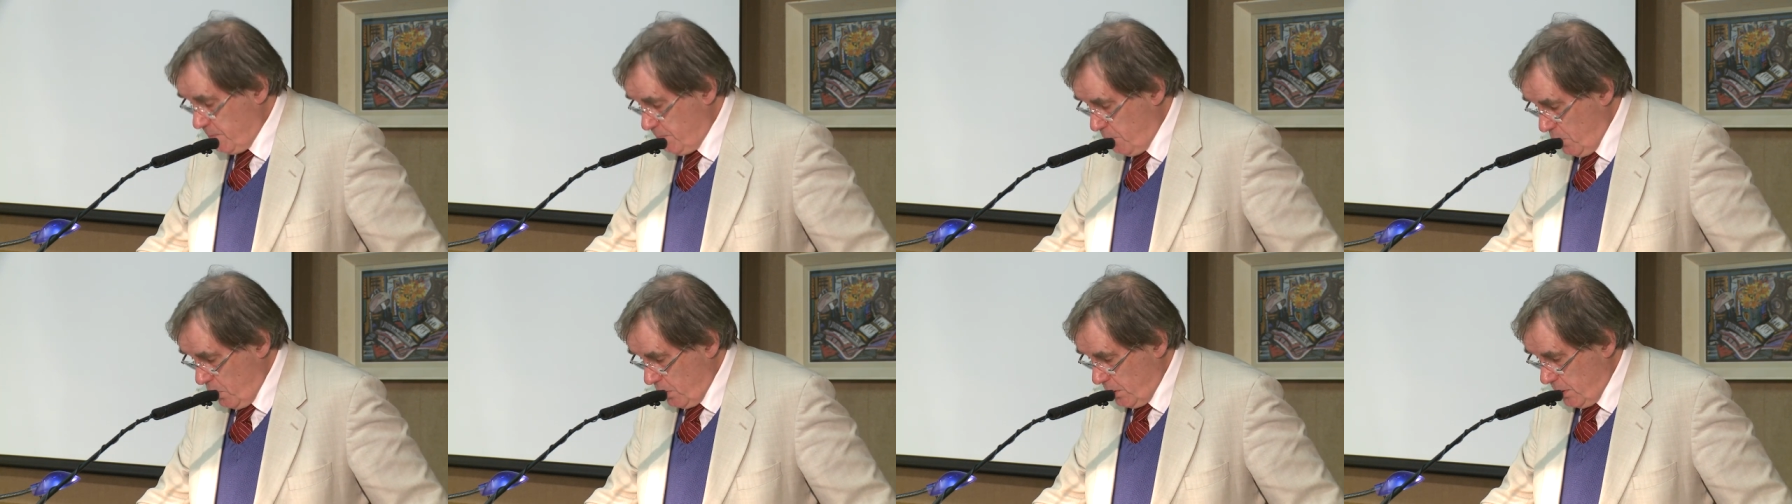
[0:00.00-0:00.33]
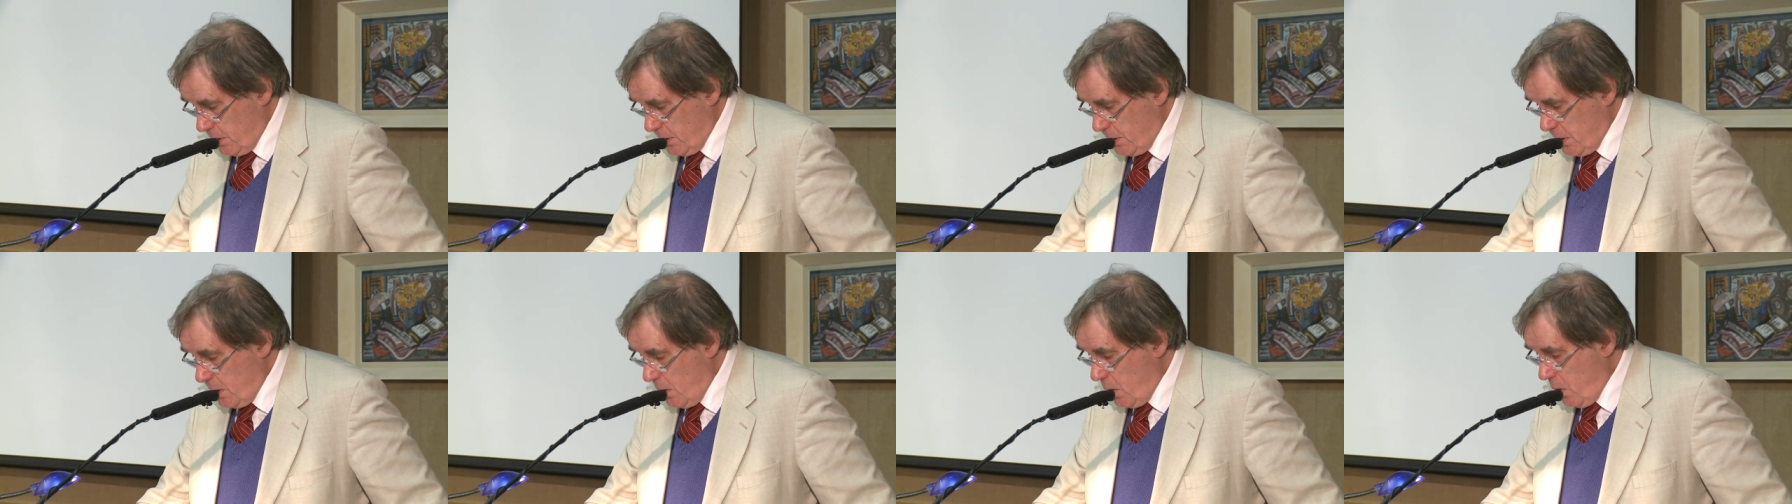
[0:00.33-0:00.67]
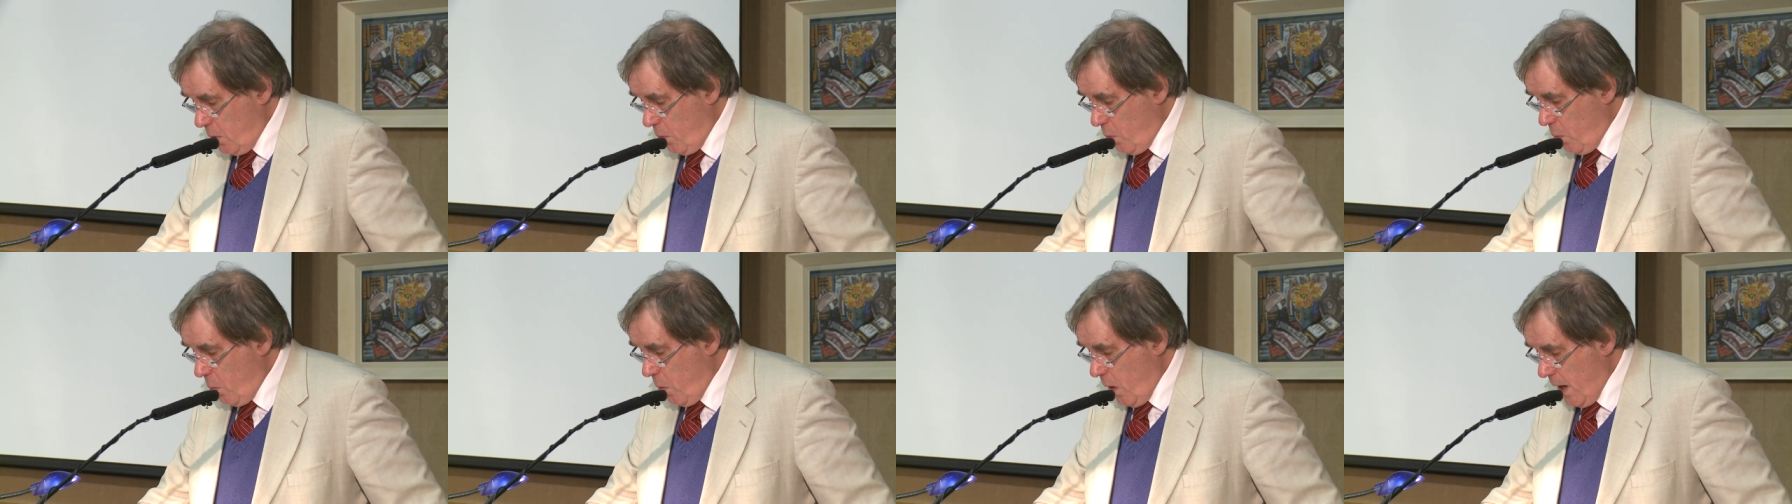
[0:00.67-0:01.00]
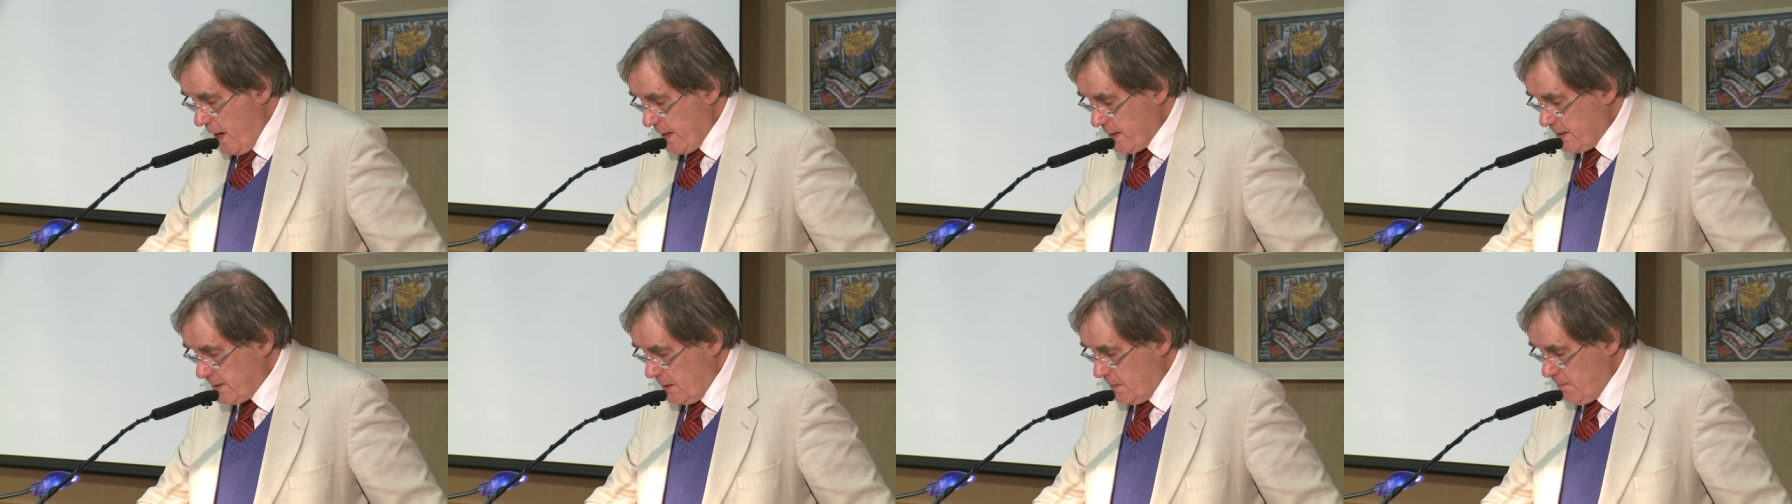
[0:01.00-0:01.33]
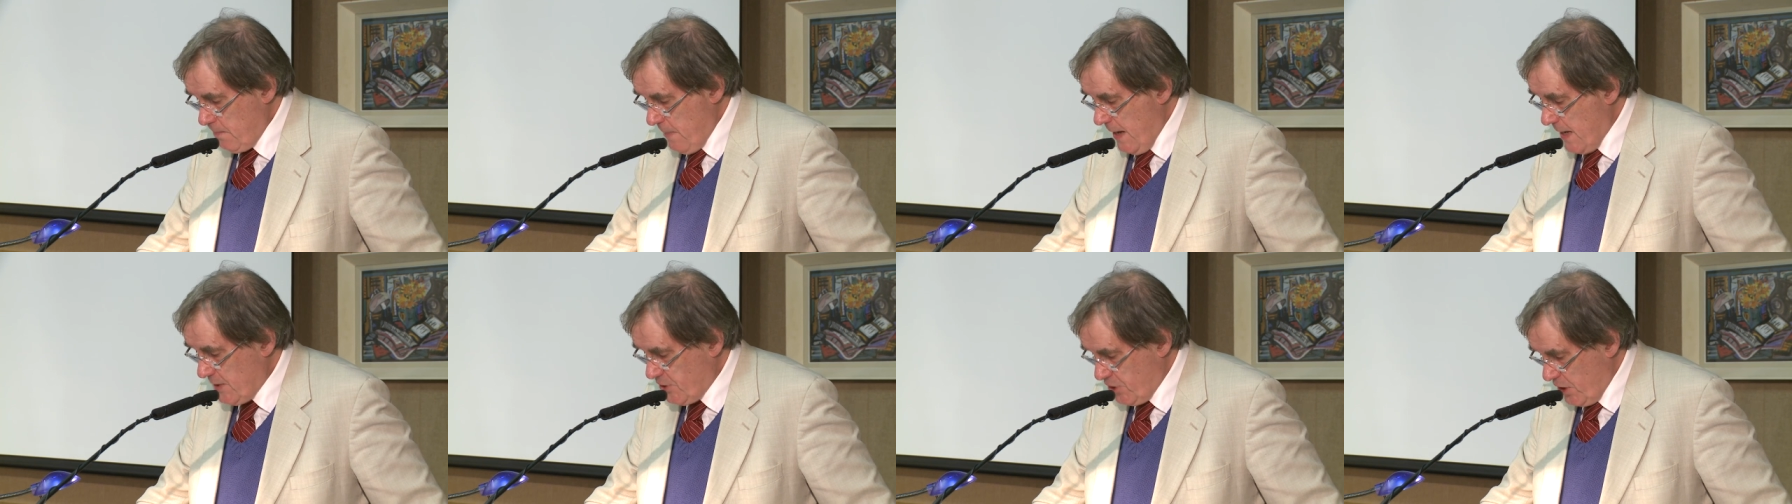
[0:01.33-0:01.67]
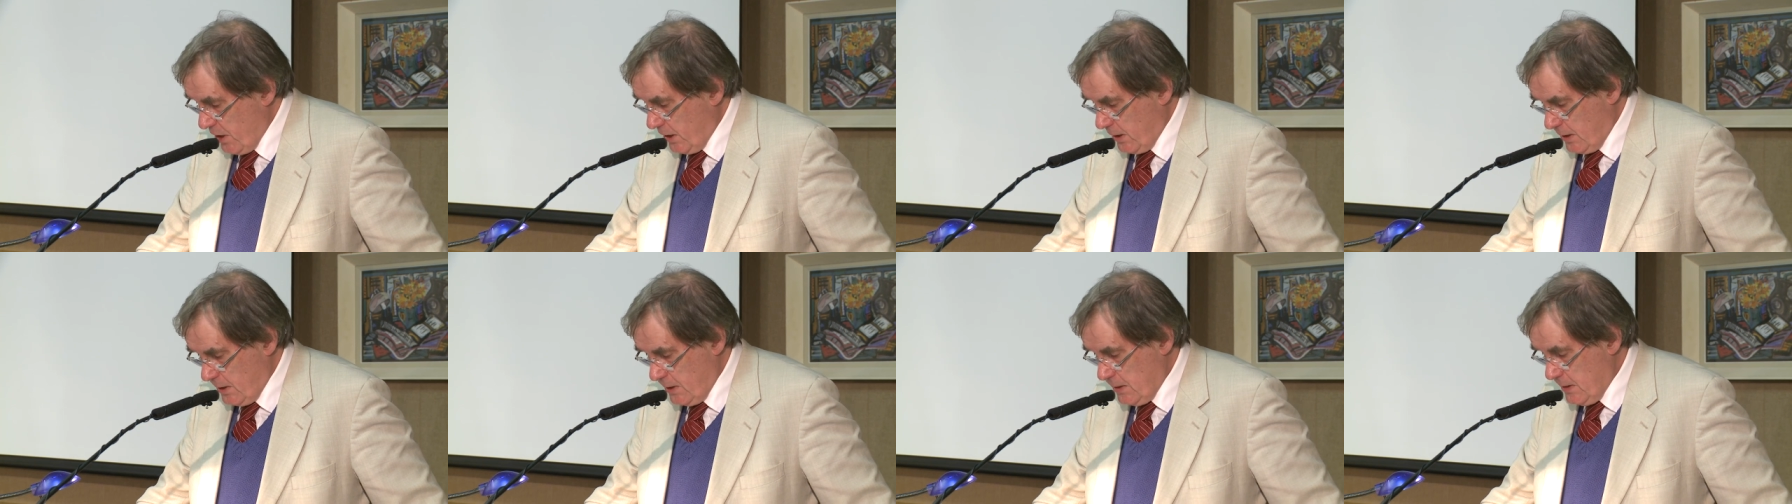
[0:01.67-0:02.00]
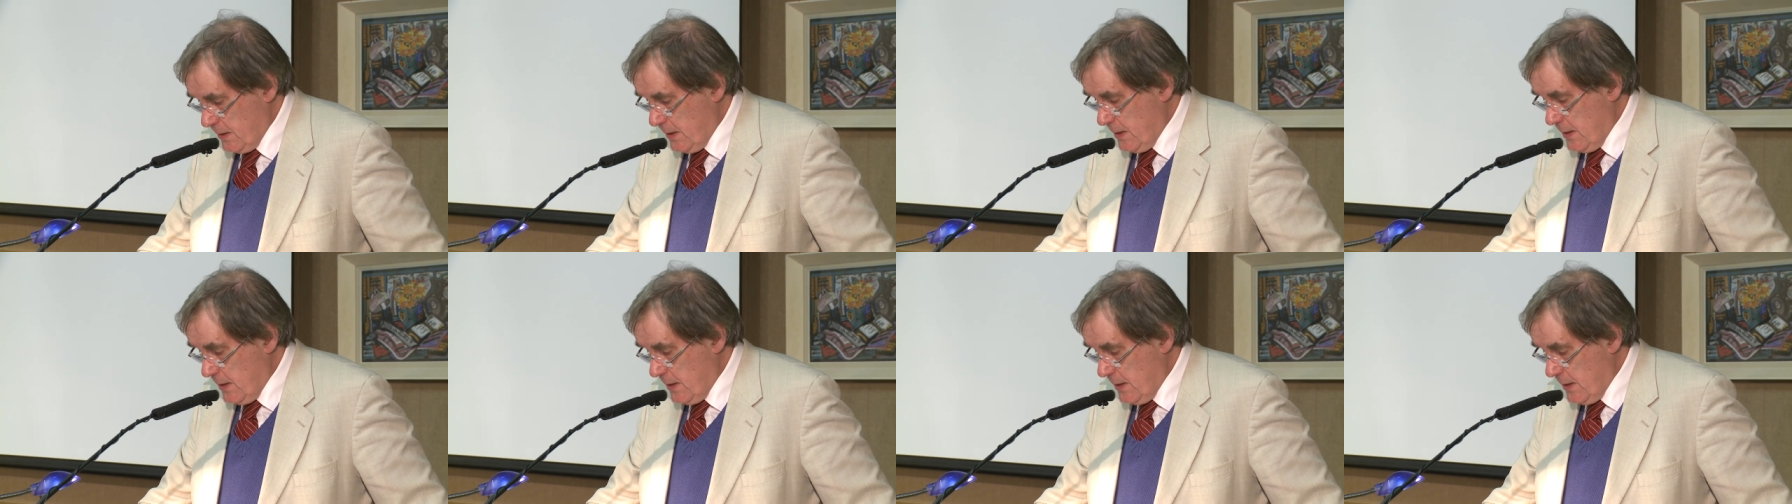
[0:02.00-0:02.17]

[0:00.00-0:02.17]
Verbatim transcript: book, White Magic,